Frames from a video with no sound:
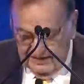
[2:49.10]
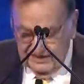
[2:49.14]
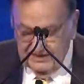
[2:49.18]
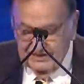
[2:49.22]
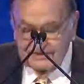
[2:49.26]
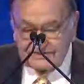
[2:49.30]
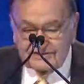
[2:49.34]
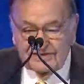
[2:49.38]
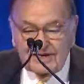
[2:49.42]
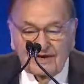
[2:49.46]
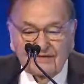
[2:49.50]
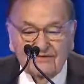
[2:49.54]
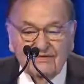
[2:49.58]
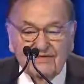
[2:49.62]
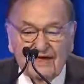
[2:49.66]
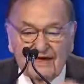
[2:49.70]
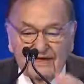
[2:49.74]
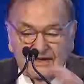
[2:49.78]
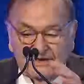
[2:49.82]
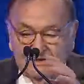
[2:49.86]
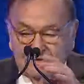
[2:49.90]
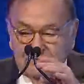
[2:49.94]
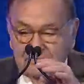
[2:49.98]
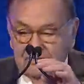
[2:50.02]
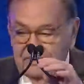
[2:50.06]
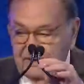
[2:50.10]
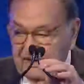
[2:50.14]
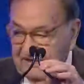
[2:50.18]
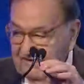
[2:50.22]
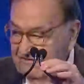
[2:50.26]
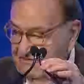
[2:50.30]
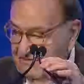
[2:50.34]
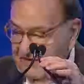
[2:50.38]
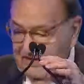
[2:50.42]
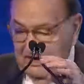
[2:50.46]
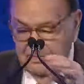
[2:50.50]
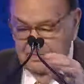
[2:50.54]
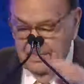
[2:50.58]
Chet, thank you
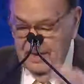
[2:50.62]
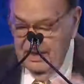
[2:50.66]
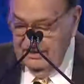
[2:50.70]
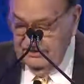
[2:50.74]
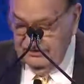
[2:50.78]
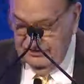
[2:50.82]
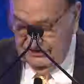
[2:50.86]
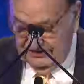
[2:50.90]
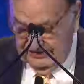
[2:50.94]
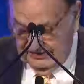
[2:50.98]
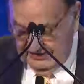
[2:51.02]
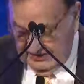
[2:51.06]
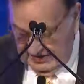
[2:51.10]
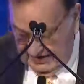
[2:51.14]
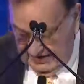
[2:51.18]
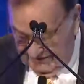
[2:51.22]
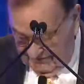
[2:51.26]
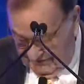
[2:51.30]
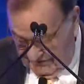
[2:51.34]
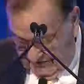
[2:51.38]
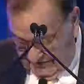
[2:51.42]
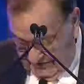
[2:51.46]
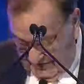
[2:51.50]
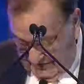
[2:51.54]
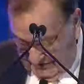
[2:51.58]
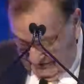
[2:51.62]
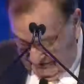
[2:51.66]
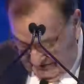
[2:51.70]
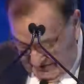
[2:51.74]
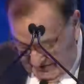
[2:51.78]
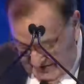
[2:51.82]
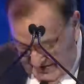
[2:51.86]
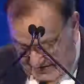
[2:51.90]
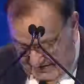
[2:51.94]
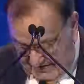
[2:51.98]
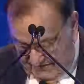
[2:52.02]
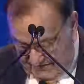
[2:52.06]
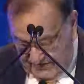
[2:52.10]
very much for those
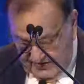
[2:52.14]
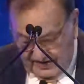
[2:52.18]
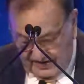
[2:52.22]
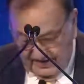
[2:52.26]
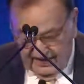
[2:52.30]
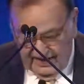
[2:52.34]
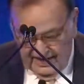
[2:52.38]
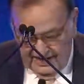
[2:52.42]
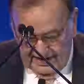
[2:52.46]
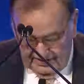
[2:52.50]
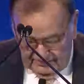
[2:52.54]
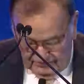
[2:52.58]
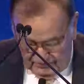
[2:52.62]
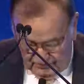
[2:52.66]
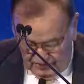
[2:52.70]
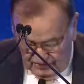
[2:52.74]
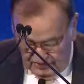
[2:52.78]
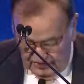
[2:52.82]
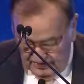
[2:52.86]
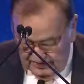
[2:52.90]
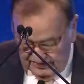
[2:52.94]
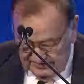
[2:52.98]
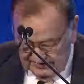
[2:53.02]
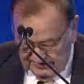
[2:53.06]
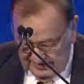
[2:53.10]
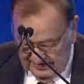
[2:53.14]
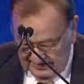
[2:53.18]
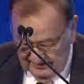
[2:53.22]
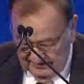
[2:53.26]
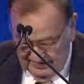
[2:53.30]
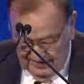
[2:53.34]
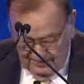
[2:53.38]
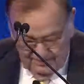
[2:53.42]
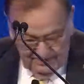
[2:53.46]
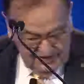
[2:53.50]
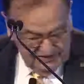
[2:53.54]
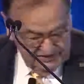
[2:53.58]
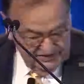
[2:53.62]
very kind words.
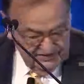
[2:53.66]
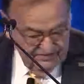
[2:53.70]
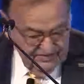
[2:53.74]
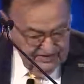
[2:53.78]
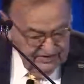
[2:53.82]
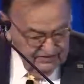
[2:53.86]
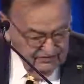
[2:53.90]
They must have been